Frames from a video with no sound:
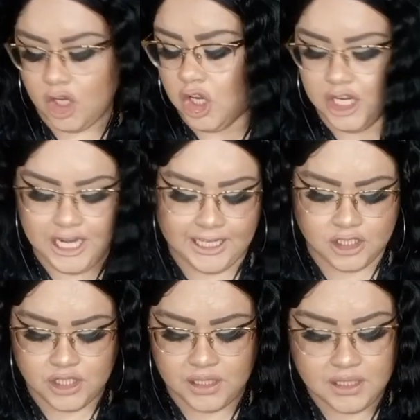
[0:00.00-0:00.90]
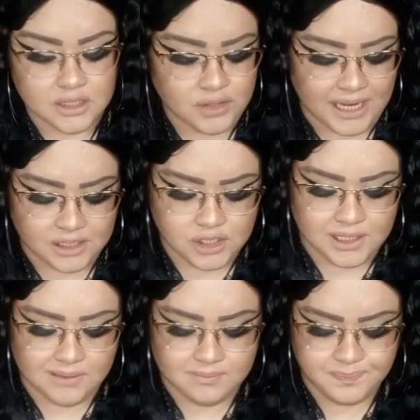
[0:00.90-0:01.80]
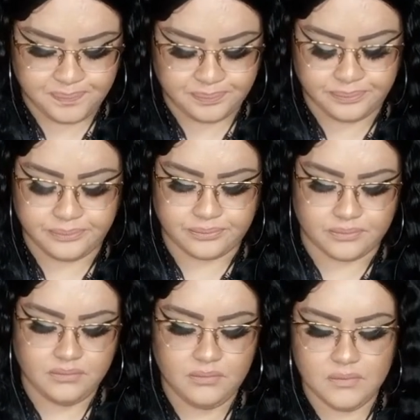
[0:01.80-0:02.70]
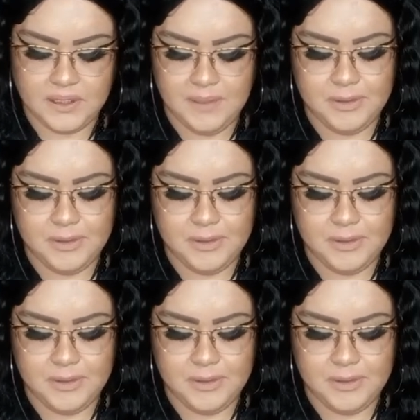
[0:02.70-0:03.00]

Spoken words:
connection and attraction in